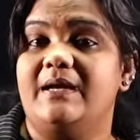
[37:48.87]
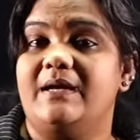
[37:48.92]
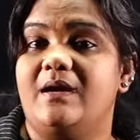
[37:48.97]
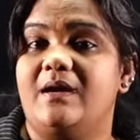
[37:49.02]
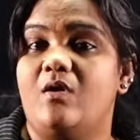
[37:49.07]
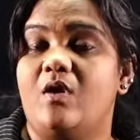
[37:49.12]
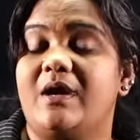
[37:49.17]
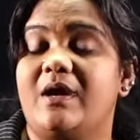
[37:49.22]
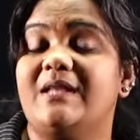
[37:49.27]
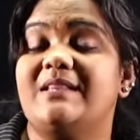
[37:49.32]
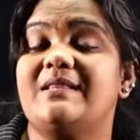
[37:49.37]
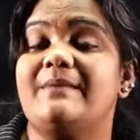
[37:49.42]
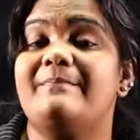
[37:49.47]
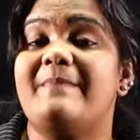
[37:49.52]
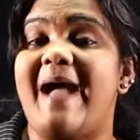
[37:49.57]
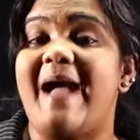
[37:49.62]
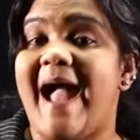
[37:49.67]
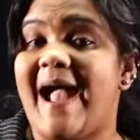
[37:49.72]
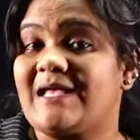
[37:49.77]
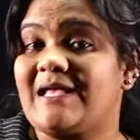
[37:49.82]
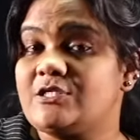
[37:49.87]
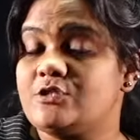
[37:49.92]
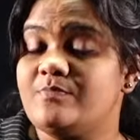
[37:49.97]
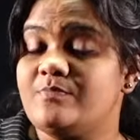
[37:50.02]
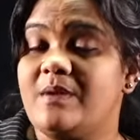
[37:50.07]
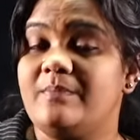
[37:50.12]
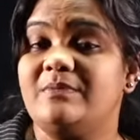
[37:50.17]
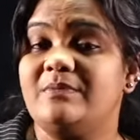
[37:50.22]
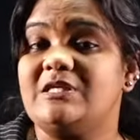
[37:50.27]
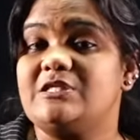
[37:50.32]
Okay, the
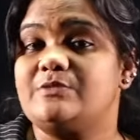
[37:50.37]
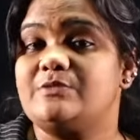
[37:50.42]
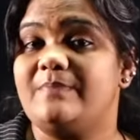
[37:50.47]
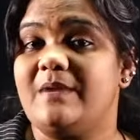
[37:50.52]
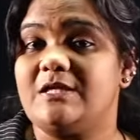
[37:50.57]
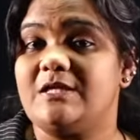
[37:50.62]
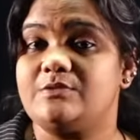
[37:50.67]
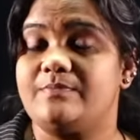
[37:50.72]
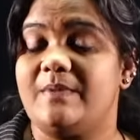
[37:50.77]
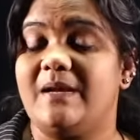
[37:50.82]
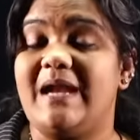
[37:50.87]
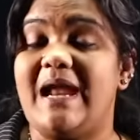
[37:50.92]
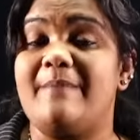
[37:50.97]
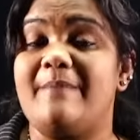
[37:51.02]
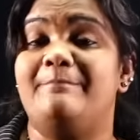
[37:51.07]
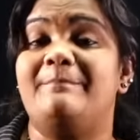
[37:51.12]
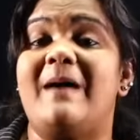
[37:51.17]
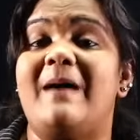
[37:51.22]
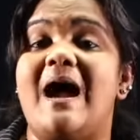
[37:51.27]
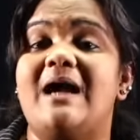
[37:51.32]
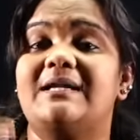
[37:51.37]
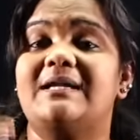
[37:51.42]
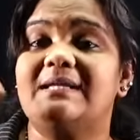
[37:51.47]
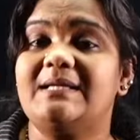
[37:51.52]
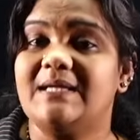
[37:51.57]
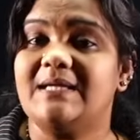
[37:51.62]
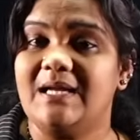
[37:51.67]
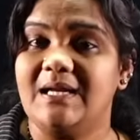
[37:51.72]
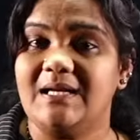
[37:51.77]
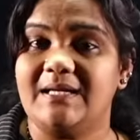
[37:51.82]
maximum displacement a
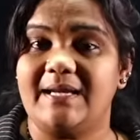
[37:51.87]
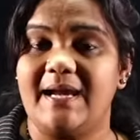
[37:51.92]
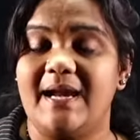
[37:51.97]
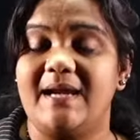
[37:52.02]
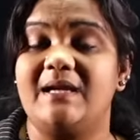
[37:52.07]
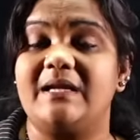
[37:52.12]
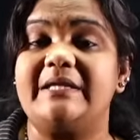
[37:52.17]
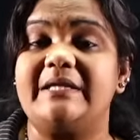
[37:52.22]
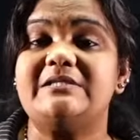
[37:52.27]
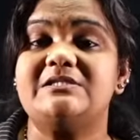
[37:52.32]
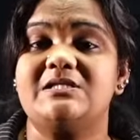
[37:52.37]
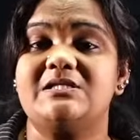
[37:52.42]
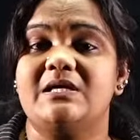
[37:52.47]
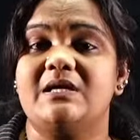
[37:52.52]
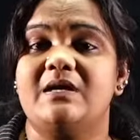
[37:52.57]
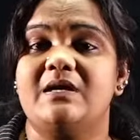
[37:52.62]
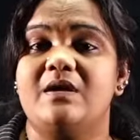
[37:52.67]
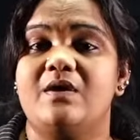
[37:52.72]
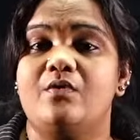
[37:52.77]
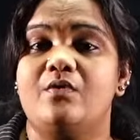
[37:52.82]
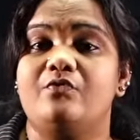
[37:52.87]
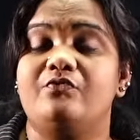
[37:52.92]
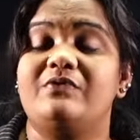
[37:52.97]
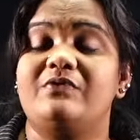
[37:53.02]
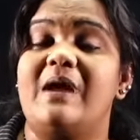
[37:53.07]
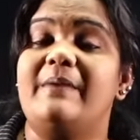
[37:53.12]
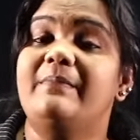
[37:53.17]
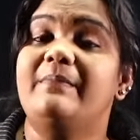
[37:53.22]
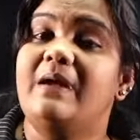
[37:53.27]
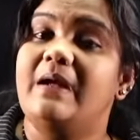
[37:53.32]
particle can reach
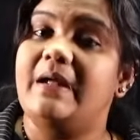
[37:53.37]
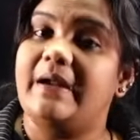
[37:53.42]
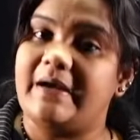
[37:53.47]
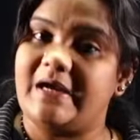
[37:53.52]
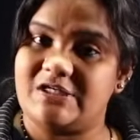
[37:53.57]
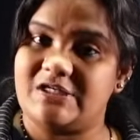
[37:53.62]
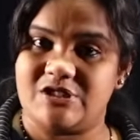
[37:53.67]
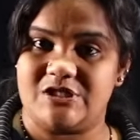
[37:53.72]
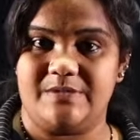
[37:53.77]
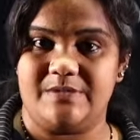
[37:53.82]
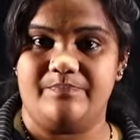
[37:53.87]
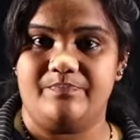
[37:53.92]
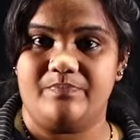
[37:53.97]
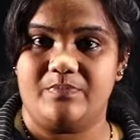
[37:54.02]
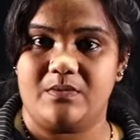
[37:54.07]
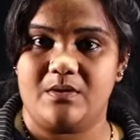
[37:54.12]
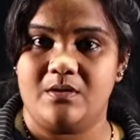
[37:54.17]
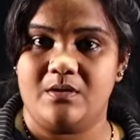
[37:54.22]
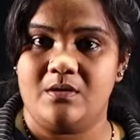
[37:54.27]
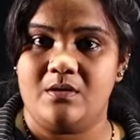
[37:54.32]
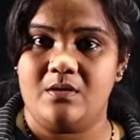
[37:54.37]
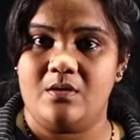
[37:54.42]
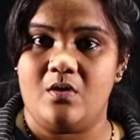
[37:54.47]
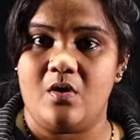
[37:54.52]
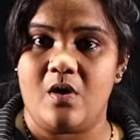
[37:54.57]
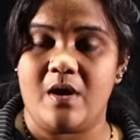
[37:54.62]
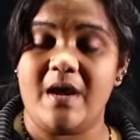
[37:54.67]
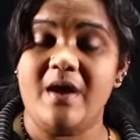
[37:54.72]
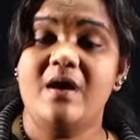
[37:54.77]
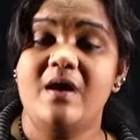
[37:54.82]
from rest.
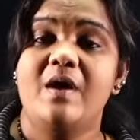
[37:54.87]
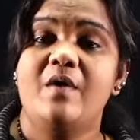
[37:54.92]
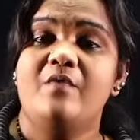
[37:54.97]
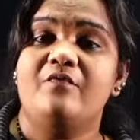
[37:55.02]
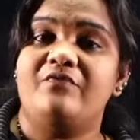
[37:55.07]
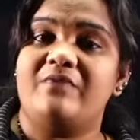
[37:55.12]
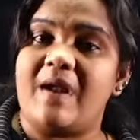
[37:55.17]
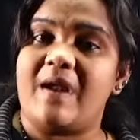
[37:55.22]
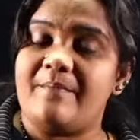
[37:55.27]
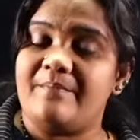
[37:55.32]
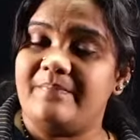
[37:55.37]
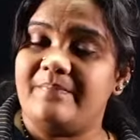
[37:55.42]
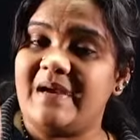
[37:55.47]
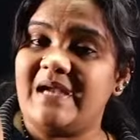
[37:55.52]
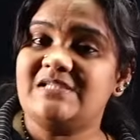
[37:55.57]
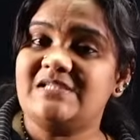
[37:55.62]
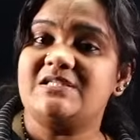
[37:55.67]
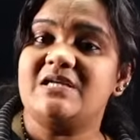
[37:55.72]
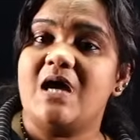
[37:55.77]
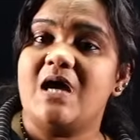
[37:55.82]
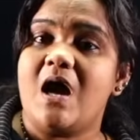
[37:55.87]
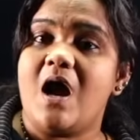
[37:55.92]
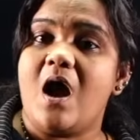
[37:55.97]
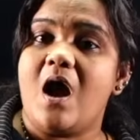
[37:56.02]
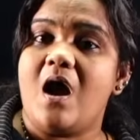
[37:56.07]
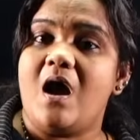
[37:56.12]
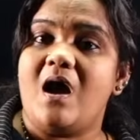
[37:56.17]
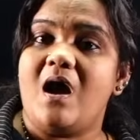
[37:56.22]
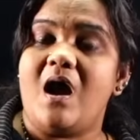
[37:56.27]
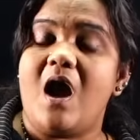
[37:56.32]
Okay, from rest,
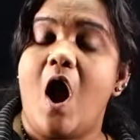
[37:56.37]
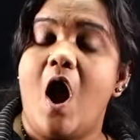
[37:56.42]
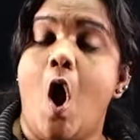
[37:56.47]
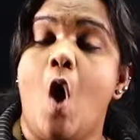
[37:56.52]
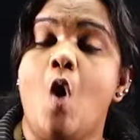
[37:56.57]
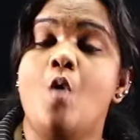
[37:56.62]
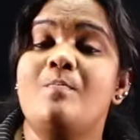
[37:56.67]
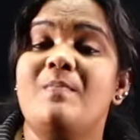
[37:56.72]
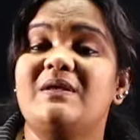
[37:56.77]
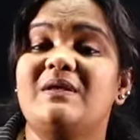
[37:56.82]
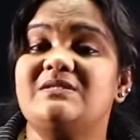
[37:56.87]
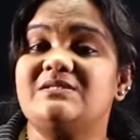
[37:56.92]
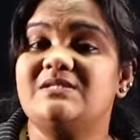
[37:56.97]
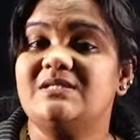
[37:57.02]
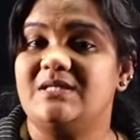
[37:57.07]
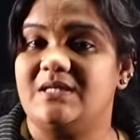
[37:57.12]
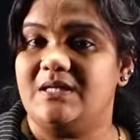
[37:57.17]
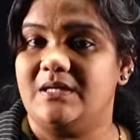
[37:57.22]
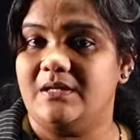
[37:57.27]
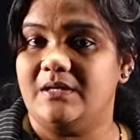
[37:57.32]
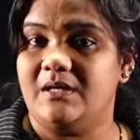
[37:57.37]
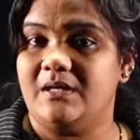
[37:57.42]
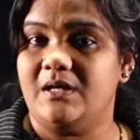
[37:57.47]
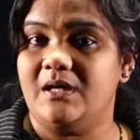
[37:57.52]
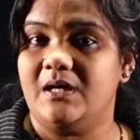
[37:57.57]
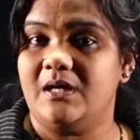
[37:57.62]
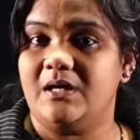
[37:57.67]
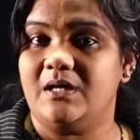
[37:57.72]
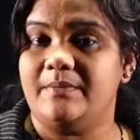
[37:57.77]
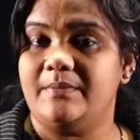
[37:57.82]
how much
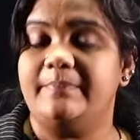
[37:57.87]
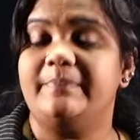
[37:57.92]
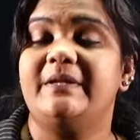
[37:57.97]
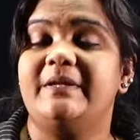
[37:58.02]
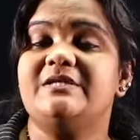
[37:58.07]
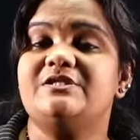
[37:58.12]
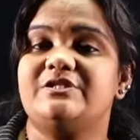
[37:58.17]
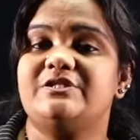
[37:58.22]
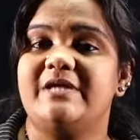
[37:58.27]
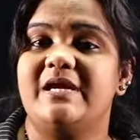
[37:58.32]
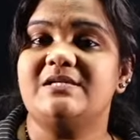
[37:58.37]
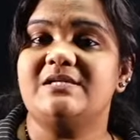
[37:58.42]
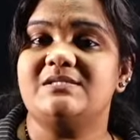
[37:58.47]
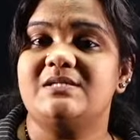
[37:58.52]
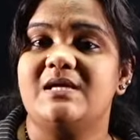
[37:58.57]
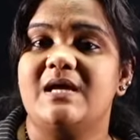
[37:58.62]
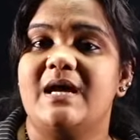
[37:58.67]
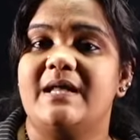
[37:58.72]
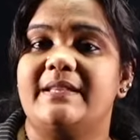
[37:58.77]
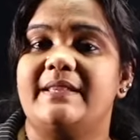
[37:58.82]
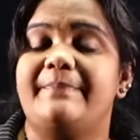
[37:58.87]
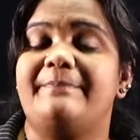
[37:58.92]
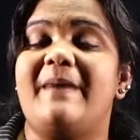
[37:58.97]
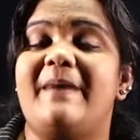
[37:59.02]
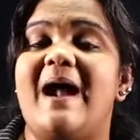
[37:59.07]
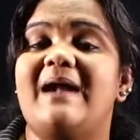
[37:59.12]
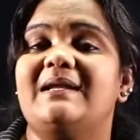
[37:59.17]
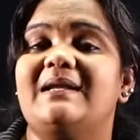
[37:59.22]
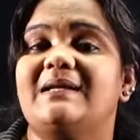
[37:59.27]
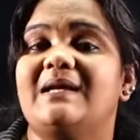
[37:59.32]
distance the
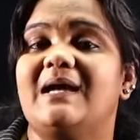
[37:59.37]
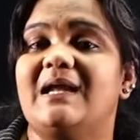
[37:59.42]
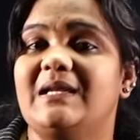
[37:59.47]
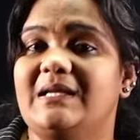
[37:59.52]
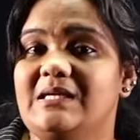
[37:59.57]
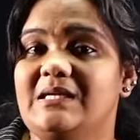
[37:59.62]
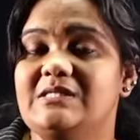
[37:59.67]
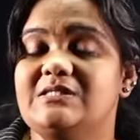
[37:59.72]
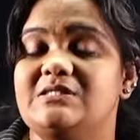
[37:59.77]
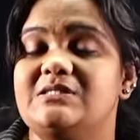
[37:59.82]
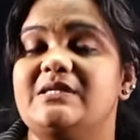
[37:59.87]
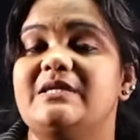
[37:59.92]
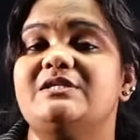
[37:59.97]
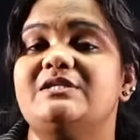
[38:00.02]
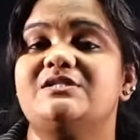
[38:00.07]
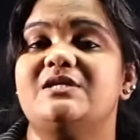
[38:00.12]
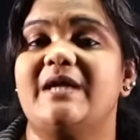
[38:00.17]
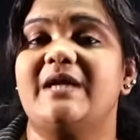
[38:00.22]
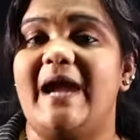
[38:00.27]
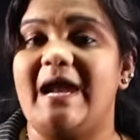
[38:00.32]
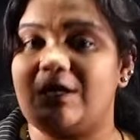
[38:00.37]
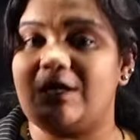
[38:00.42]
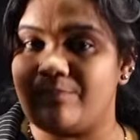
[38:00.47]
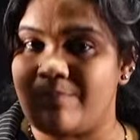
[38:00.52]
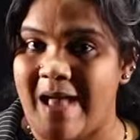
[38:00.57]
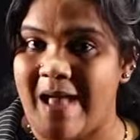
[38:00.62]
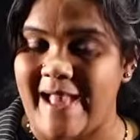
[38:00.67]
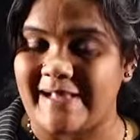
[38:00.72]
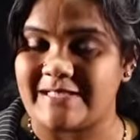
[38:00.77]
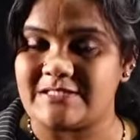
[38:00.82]
particle is reaching at
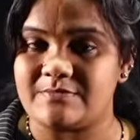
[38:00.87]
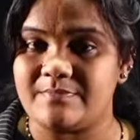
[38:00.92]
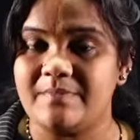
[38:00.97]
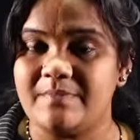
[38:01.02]
maximum,